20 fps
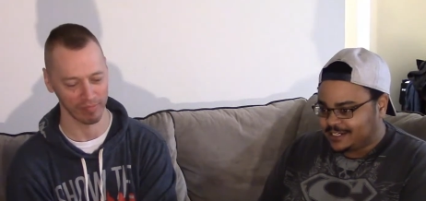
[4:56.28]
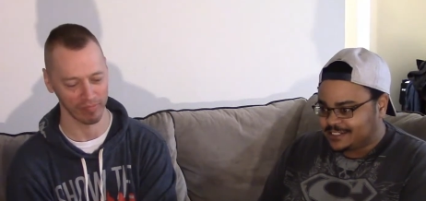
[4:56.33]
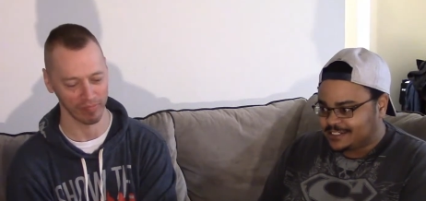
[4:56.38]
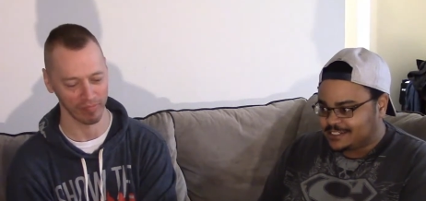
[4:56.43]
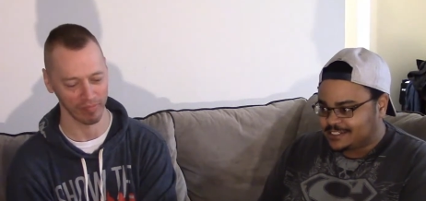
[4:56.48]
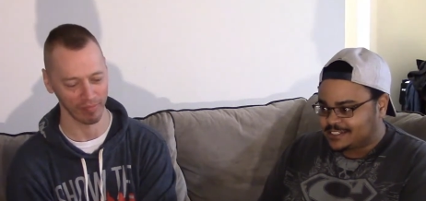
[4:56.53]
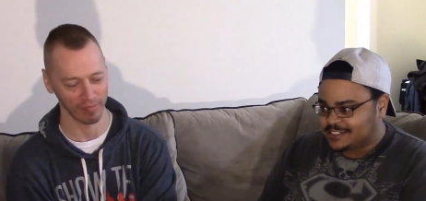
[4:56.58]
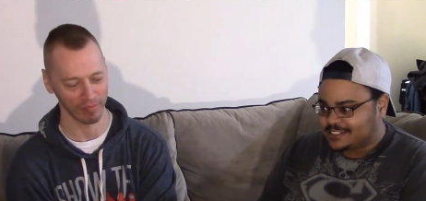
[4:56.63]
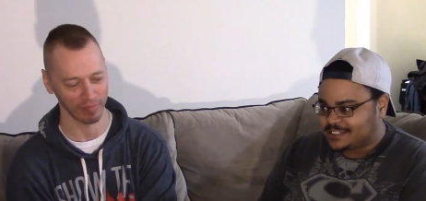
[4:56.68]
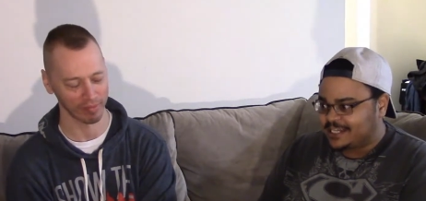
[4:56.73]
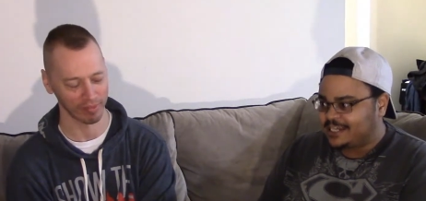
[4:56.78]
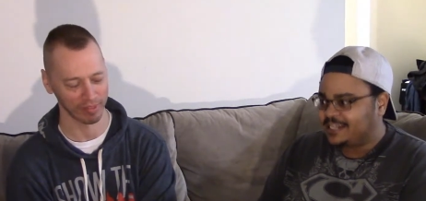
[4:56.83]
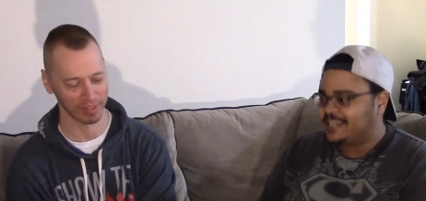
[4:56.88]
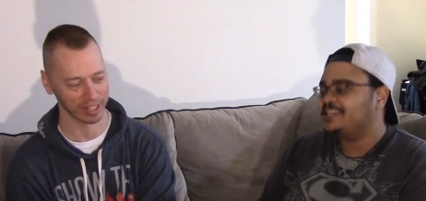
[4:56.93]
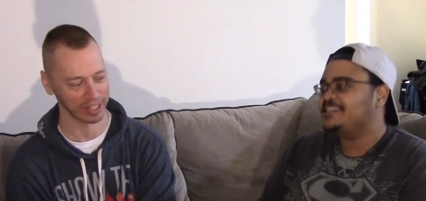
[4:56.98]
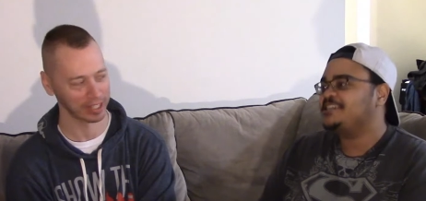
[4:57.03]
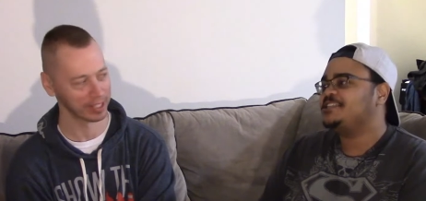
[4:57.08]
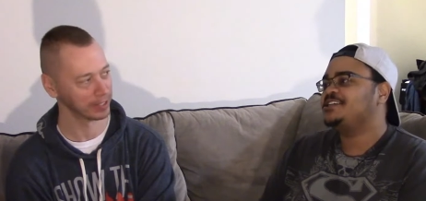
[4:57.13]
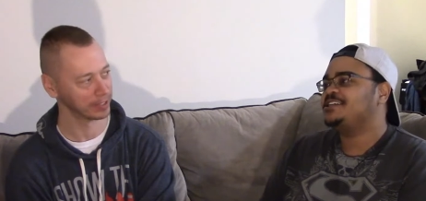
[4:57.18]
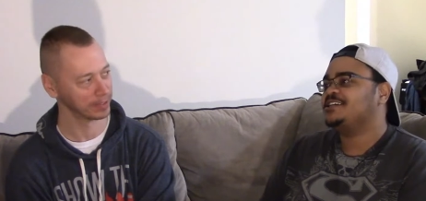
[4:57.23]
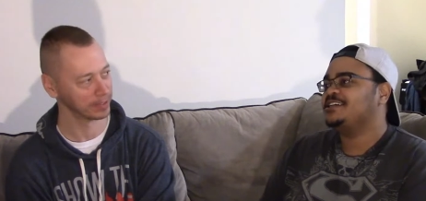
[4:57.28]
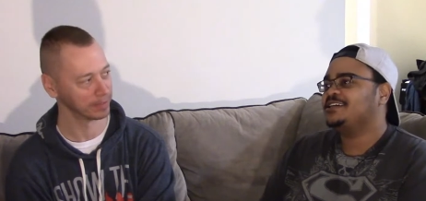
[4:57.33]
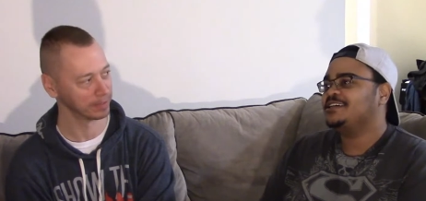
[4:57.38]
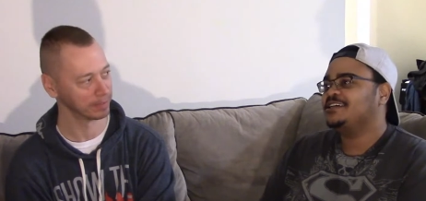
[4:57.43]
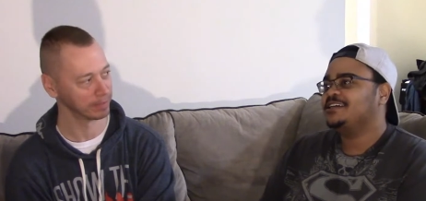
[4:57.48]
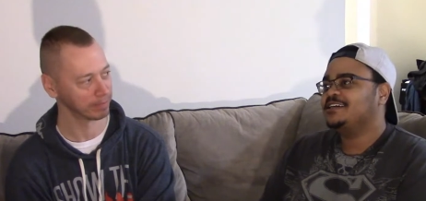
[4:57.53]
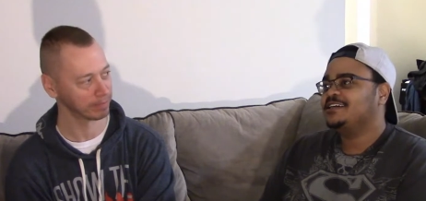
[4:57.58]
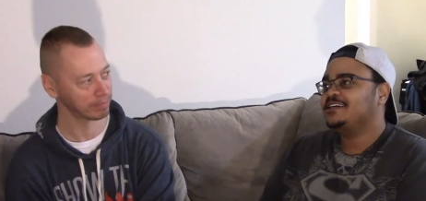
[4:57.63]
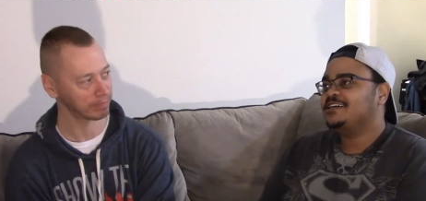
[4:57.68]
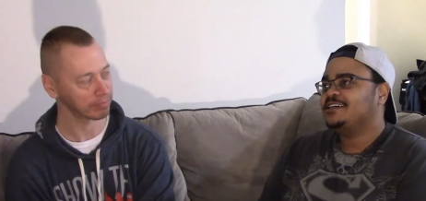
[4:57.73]
Speaker 1: his lineage
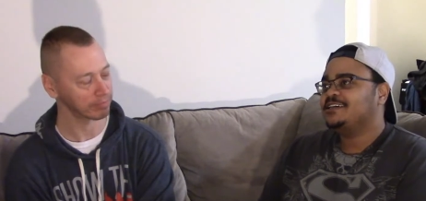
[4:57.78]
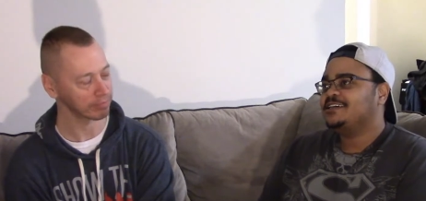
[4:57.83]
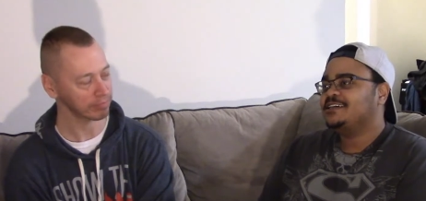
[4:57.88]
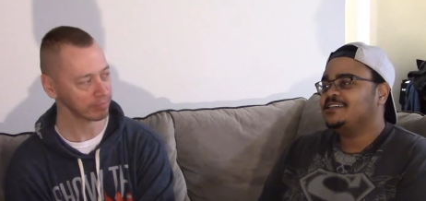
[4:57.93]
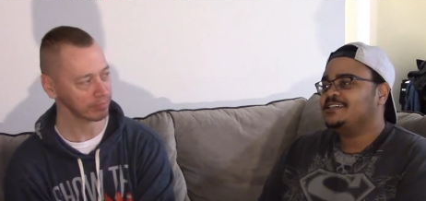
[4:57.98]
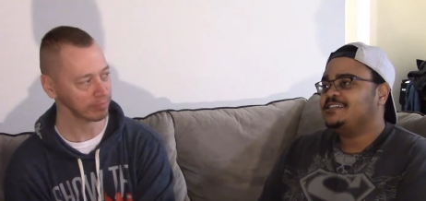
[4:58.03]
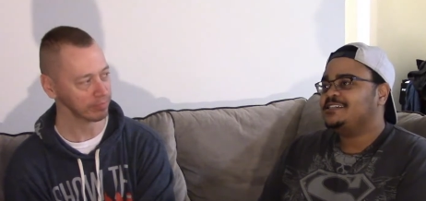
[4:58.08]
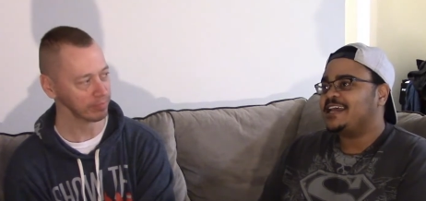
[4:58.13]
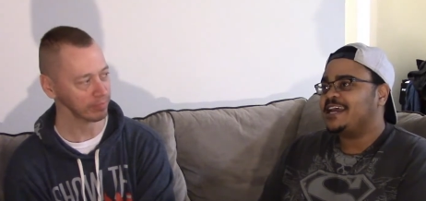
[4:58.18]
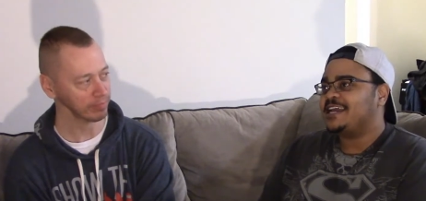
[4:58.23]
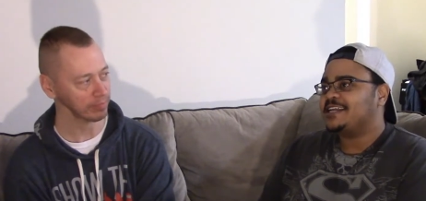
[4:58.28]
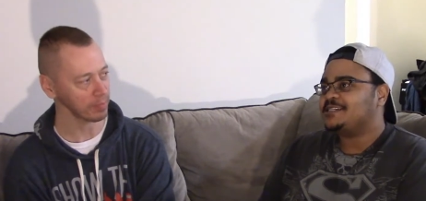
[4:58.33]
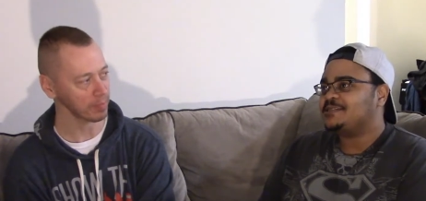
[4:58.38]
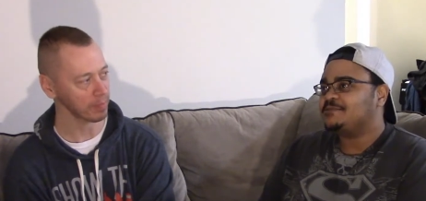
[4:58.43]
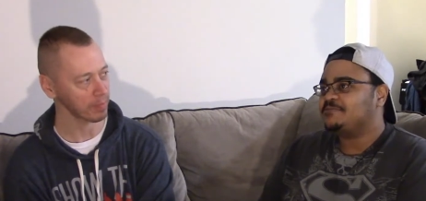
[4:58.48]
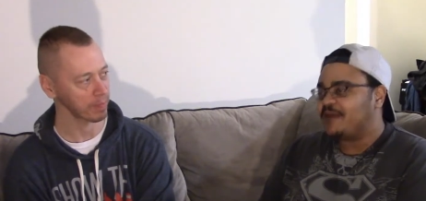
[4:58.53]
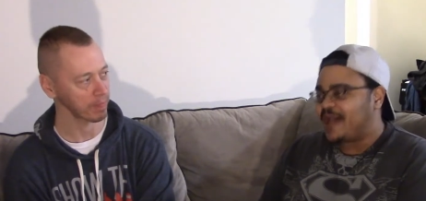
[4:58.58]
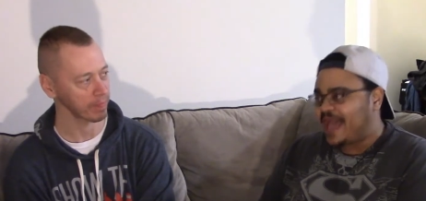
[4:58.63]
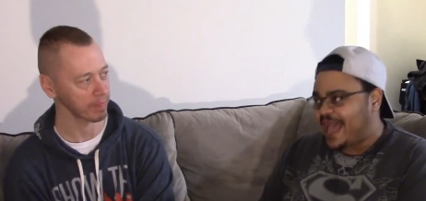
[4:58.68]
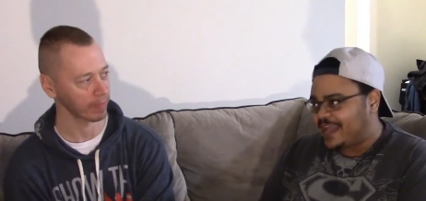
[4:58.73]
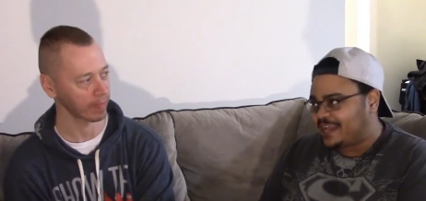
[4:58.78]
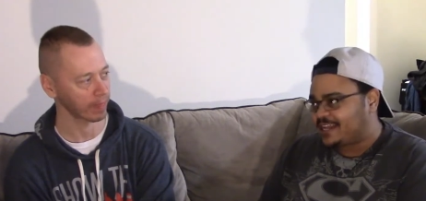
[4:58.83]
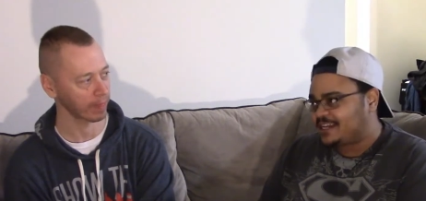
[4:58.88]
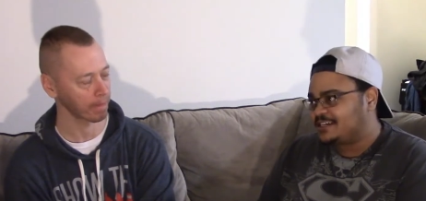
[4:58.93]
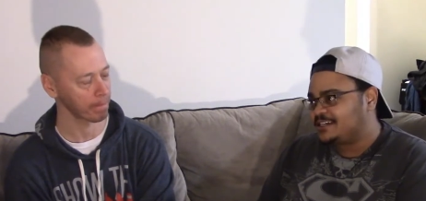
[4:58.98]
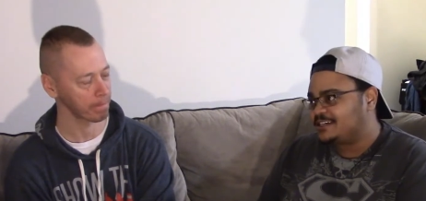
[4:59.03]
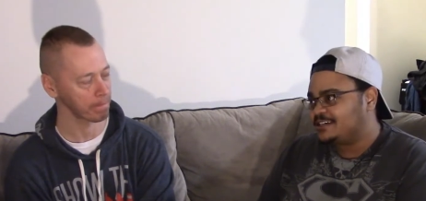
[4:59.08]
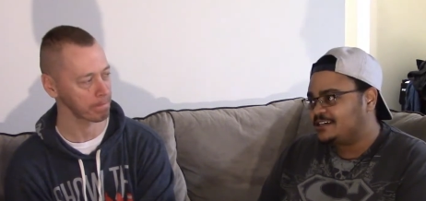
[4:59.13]
dates back